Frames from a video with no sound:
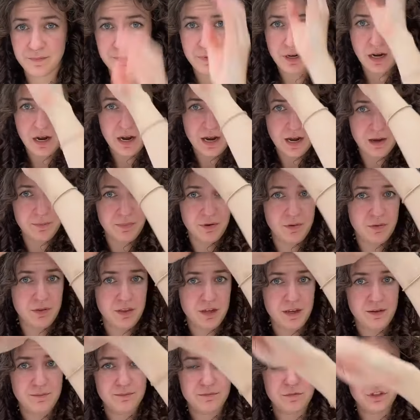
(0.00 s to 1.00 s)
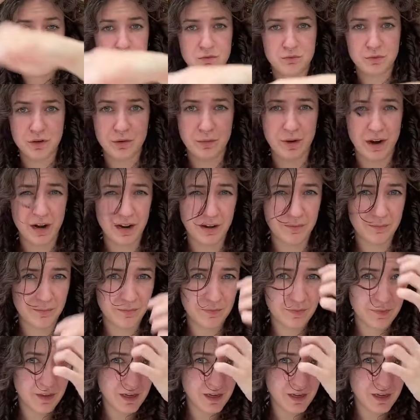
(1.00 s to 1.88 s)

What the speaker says: Not happy with it, just re-wet it.